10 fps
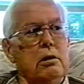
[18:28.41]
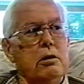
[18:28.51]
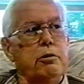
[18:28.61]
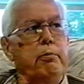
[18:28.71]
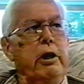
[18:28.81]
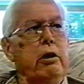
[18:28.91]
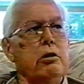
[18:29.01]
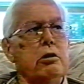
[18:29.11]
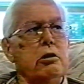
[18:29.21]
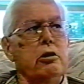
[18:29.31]
speeders,
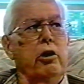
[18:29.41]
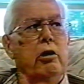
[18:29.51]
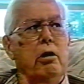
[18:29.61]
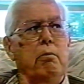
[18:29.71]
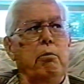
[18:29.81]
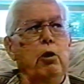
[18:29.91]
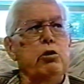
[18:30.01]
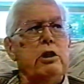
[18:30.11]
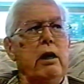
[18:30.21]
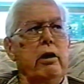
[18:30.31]
boats
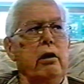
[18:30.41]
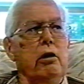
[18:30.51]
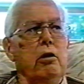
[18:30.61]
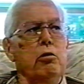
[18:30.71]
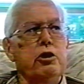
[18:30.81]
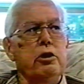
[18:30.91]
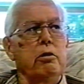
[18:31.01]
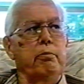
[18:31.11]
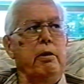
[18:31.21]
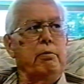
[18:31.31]
out here in the ocean that
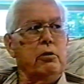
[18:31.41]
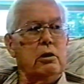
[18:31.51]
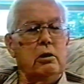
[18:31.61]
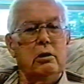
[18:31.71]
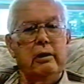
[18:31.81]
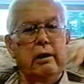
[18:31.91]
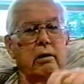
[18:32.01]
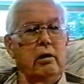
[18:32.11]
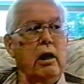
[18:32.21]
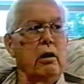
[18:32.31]
people
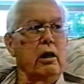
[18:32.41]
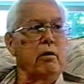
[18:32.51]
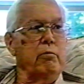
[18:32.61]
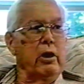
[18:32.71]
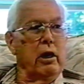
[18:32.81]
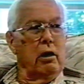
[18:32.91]
got enough money